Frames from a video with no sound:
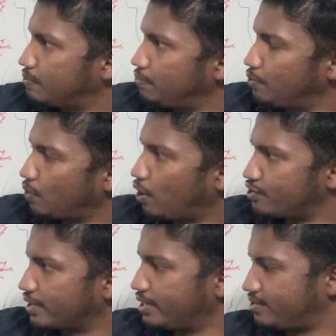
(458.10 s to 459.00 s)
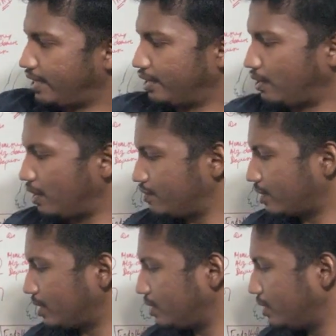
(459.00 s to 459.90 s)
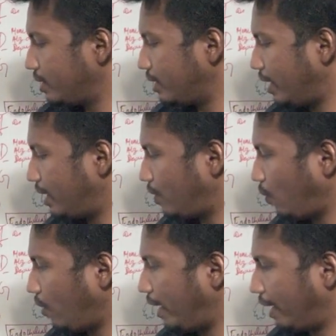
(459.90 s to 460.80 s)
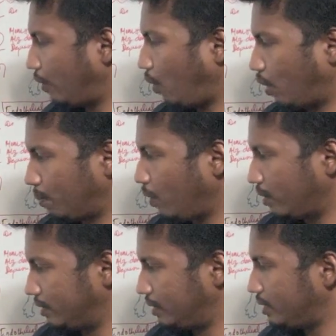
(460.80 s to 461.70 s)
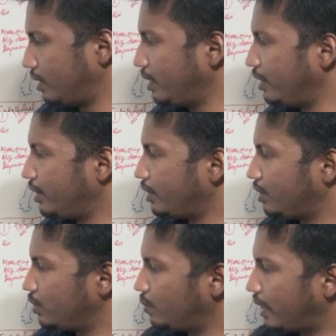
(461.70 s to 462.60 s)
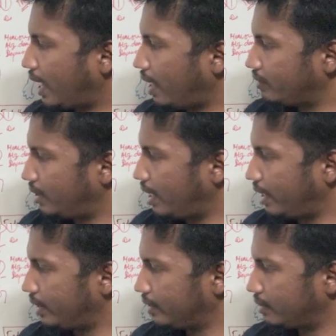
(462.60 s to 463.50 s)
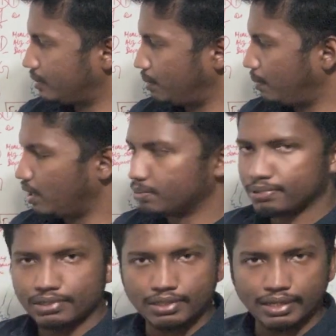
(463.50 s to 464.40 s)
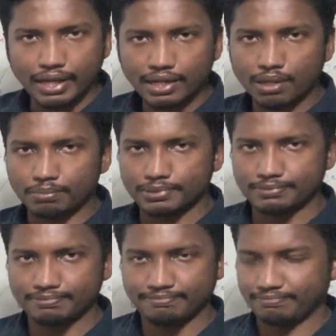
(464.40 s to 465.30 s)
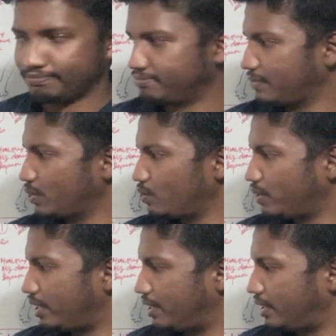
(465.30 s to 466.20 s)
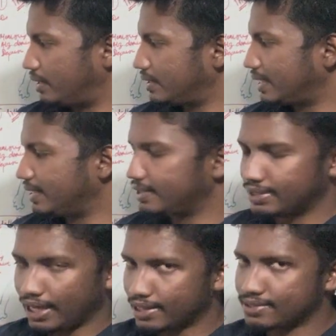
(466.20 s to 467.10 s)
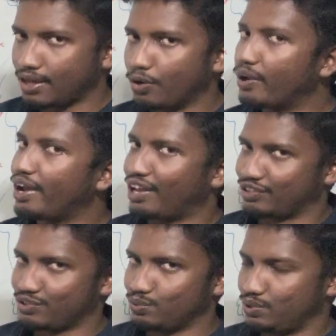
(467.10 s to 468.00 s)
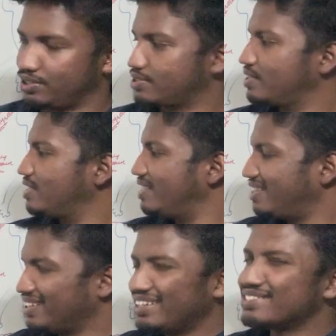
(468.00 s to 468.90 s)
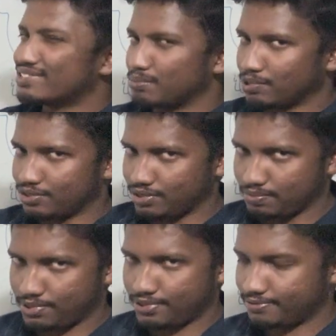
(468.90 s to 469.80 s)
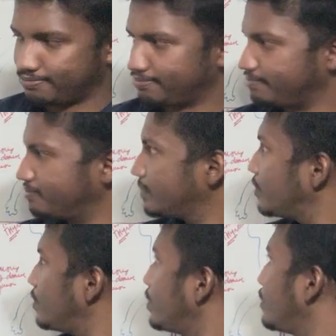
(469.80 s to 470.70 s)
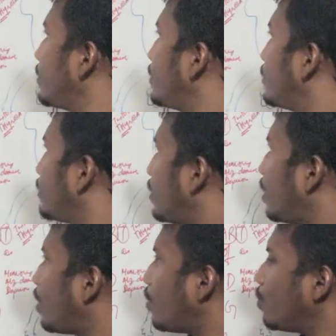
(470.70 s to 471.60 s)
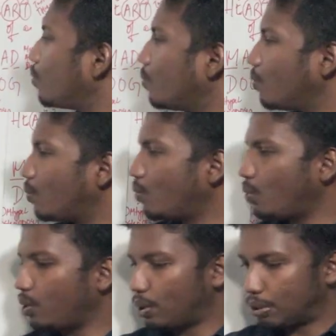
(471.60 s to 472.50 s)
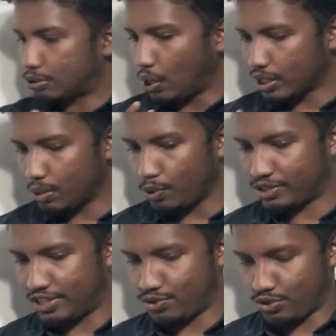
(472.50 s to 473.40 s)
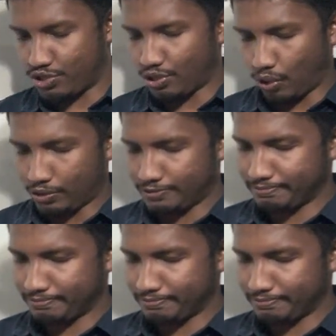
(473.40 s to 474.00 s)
neurological and psychological, and hormonal, you will have the bulb light up. And that's how erection works in simpler terms. Now, talking about testosterone,